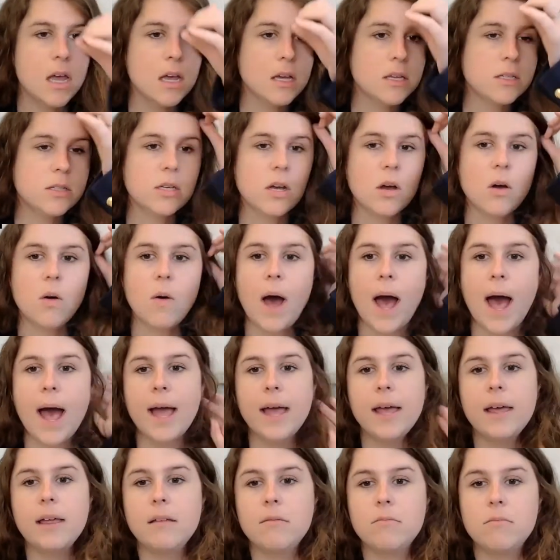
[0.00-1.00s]
So
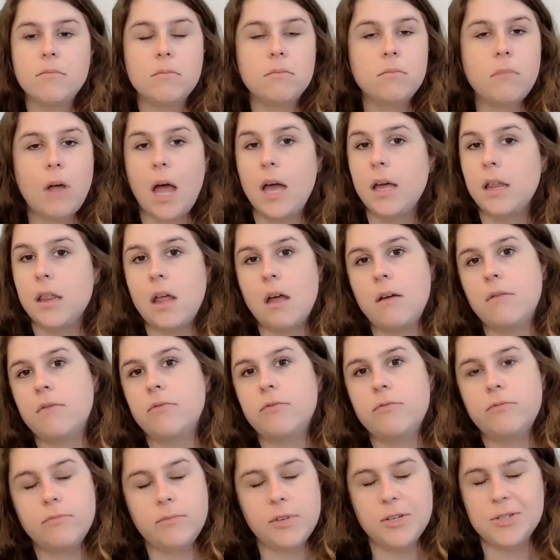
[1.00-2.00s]
I
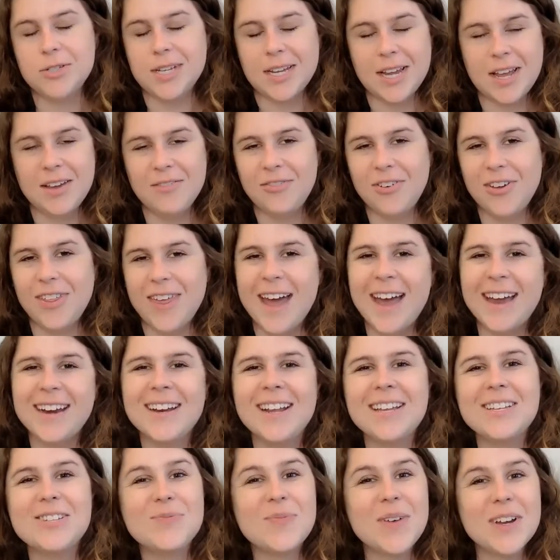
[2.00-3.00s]
love using it for that,
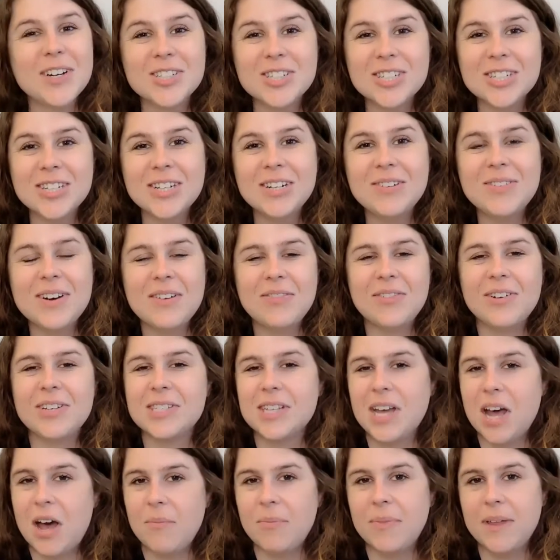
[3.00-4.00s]
especially whenever
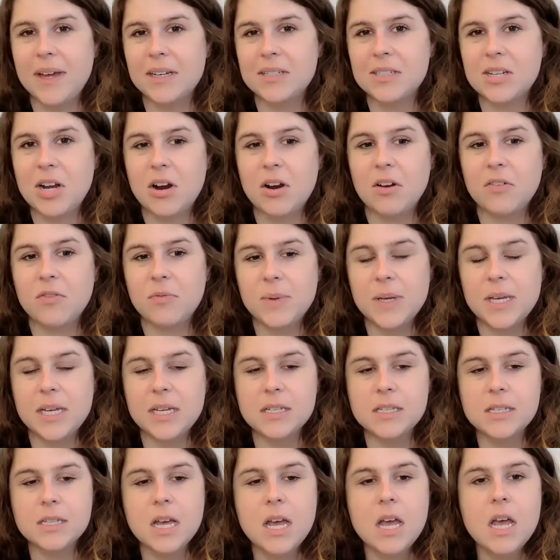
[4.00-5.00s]
it's complex
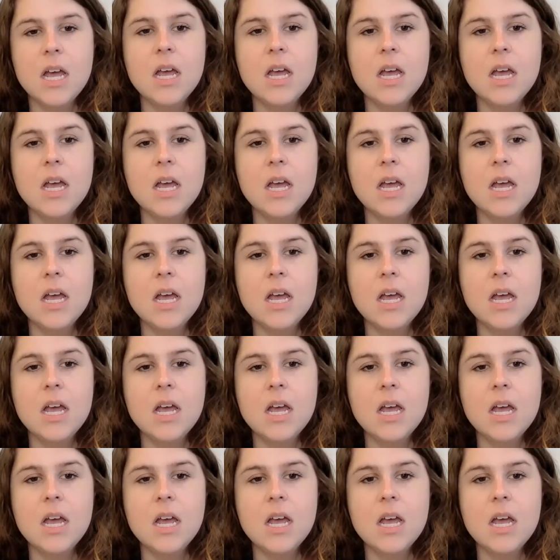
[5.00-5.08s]
RFPs.